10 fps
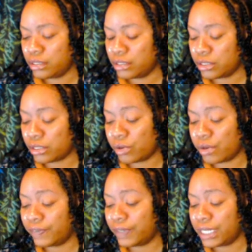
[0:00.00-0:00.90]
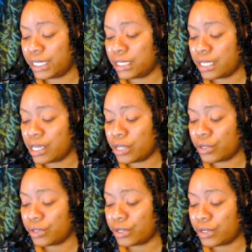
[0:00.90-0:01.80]
So if anything, your
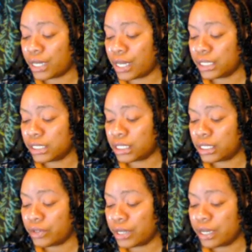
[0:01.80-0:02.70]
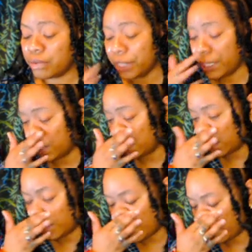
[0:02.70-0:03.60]
third eye is clearing up because
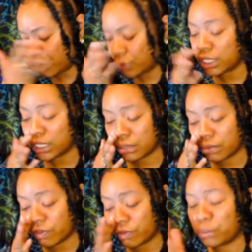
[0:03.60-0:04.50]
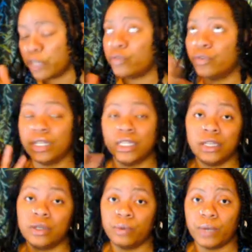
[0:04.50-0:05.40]
in love, you need to be really
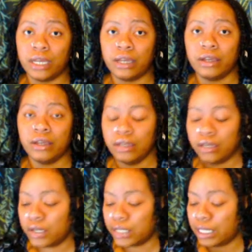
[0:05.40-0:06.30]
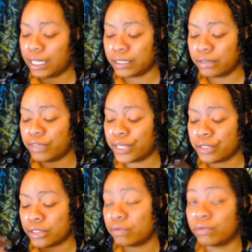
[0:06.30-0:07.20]
aware. Okay, like the
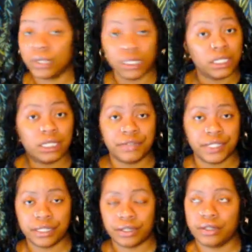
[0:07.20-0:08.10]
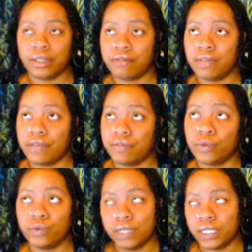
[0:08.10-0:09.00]
veil's really lifting in your love life. You
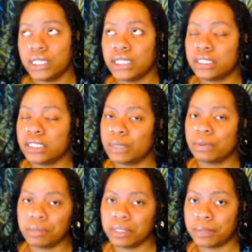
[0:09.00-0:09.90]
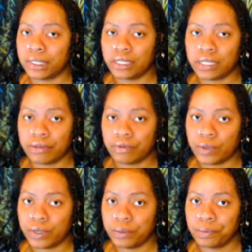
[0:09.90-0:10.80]
really need to see what people are there for.